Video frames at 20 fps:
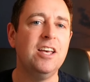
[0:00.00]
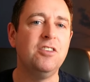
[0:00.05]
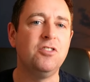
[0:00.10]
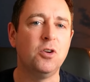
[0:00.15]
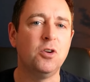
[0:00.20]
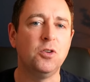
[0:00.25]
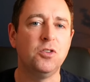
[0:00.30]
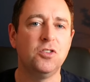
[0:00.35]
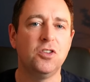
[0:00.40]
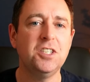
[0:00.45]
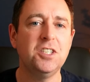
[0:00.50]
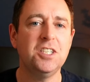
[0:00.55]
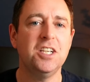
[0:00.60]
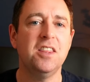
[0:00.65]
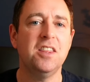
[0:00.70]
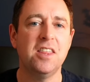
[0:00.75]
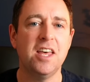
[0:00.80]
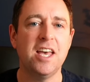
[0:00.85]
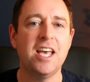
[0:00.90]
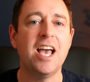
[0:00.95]
is there such a
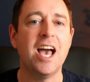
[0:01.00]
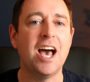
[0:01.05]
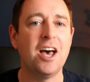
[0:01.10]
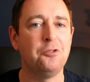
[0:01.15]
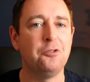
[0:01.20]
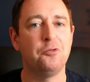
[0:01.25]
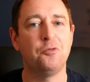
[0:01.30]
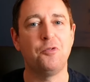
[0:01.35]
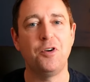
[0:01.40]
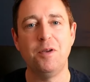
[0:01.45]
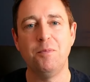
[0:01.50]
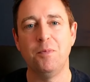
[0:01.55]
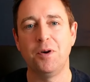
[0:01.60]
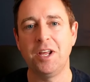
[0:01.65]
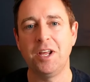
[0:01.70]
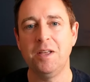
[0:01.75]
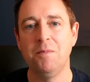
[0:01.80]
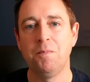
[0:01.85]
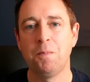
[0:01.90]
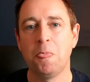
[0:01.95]
thing as free
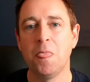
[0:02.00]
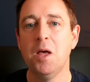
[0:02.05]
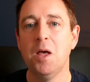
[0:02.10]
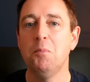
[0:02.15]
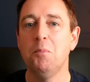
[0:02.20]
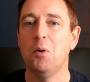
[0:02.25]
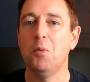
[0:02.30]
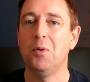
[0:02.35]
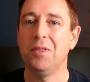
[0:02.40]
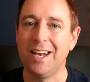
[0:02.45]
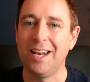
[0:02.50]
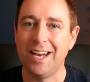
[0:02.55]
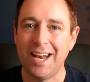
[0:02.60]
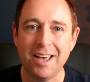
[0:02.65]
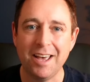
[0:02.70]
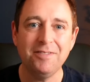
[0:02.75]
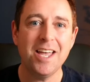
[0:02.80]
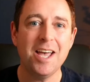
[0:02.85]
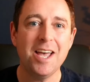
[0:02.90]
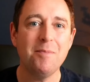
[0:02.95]
money, but with a
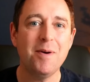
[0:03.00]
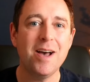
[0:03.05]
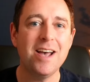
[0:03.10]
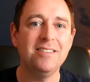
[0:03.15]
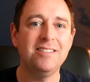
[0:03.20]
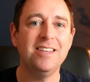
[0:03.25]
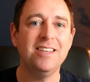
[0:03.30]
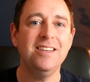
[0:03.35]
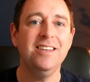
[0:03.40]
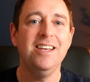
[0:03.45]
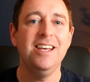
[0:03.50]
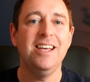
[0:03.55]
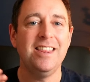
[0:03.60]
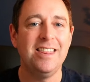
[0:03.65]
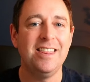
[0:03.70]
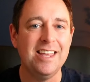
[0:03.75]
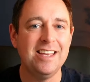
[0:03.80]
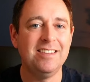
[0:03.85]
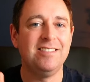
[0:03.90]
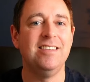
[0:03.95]
lifetime ISA,
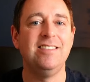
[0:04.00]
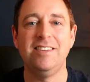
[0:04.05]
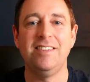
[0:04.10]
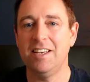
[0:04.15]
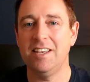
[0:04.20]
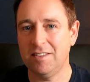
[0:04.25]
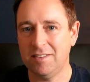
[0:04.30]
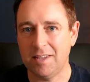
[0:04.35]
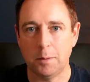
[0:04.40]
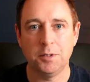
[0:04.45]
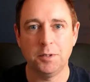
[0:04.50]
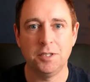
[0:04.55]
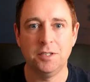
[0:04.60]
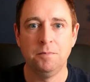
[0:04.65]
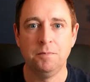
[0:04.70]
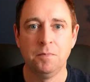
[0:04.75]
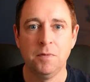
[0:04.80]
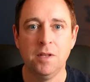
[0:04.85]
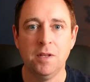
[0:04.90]
this is the exception.